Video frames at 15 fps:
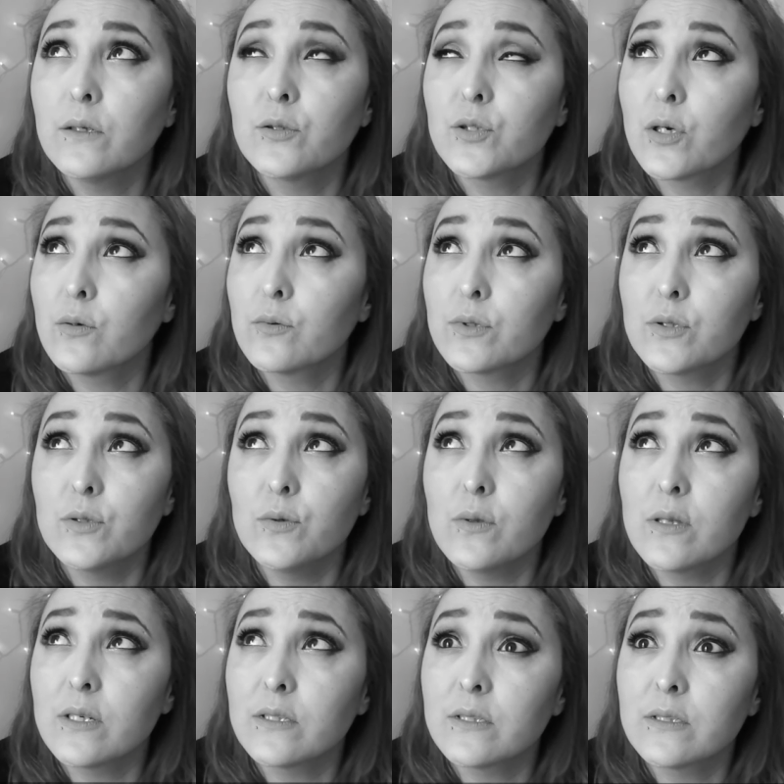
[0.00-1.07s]
Don't do
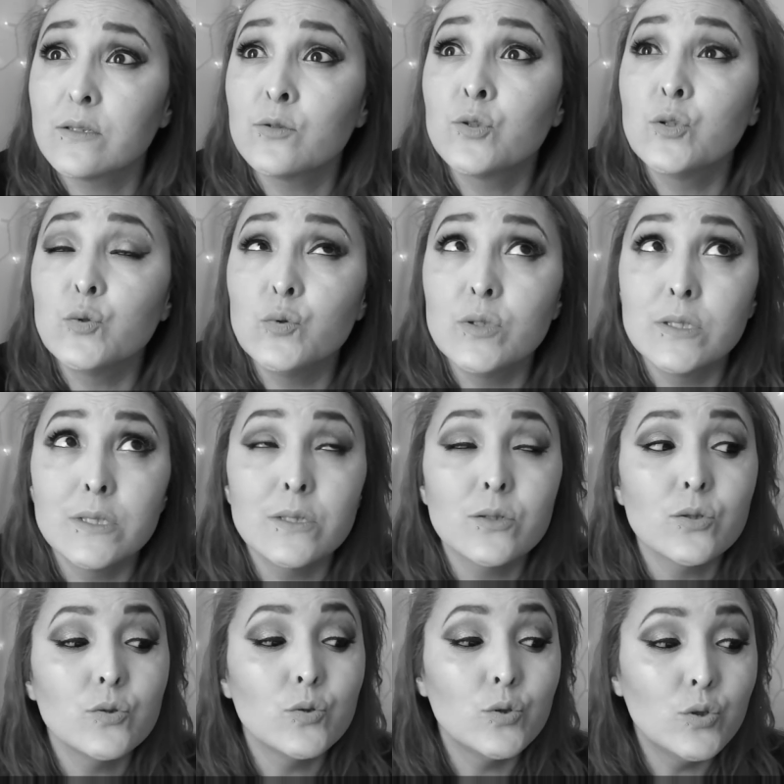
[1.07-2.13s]
this. Do not
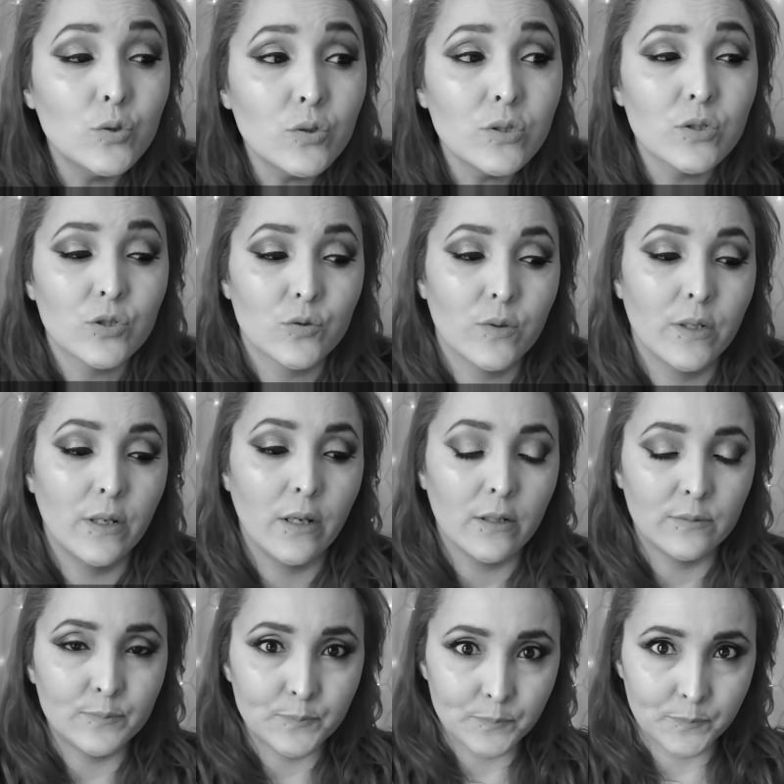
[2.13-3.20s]
do this right now.
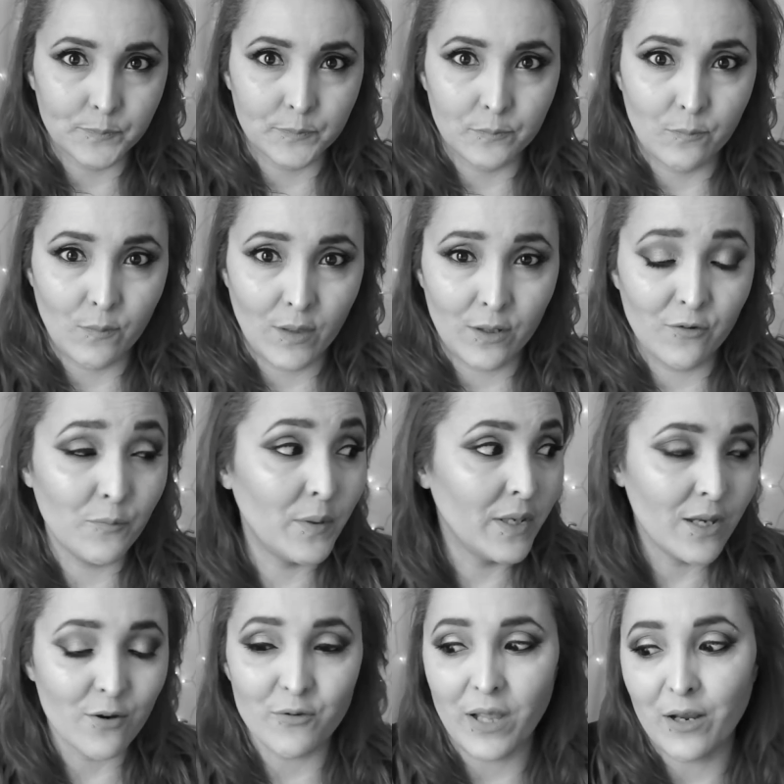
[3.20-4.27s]
You've been
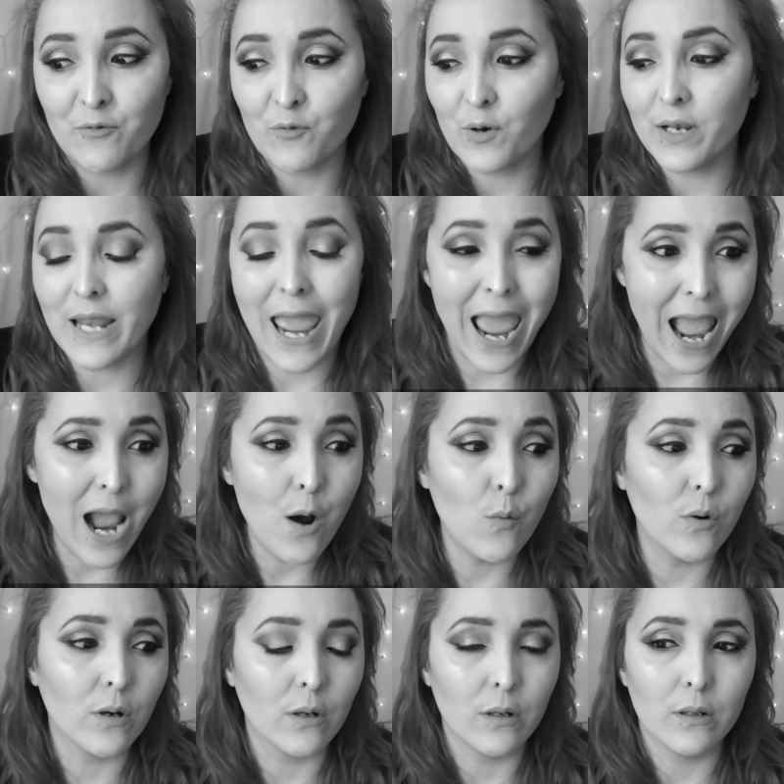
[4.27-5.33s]
here like for an
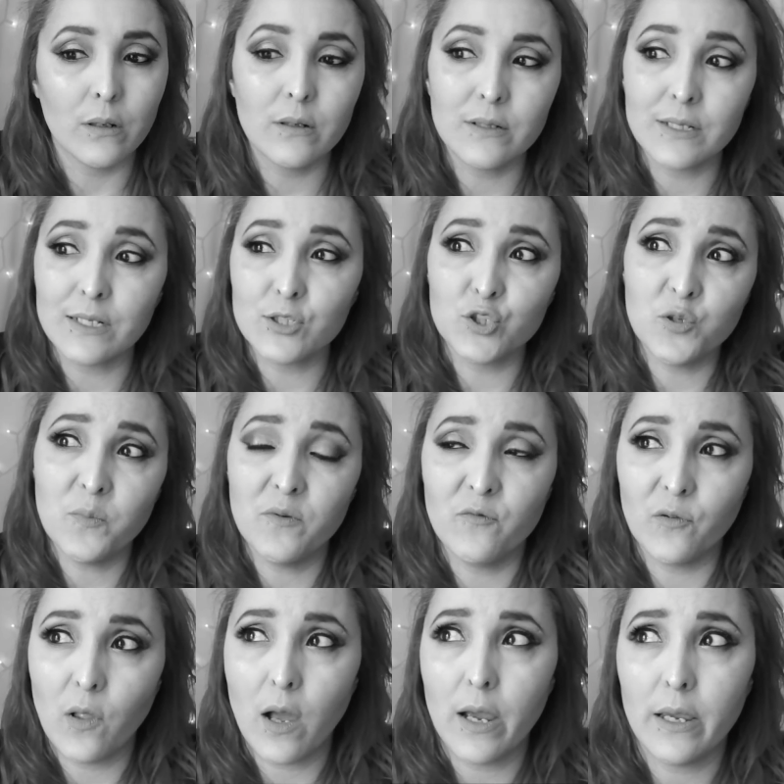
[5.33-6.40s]
hour. That stupid
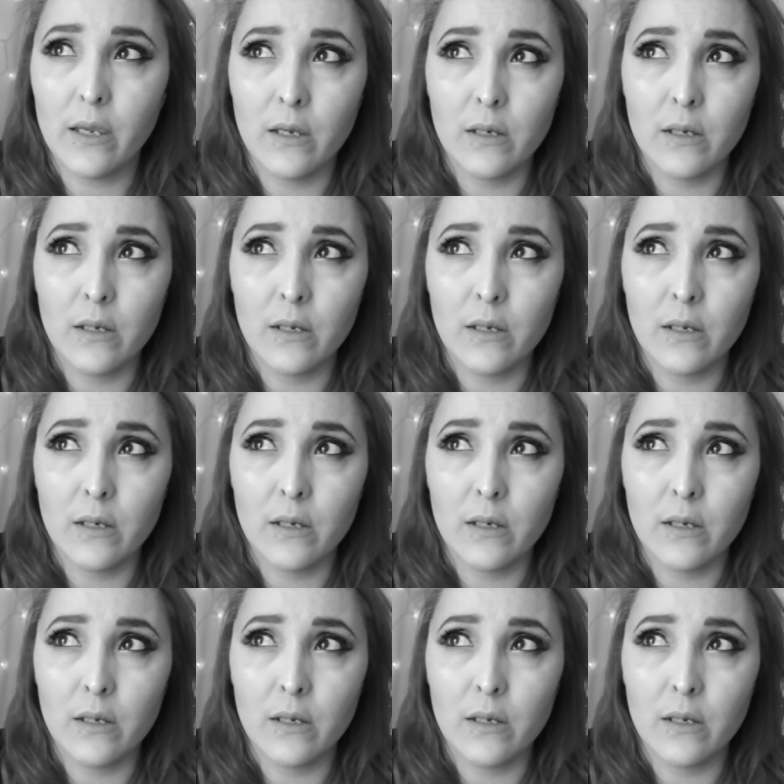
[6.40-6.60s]
fly.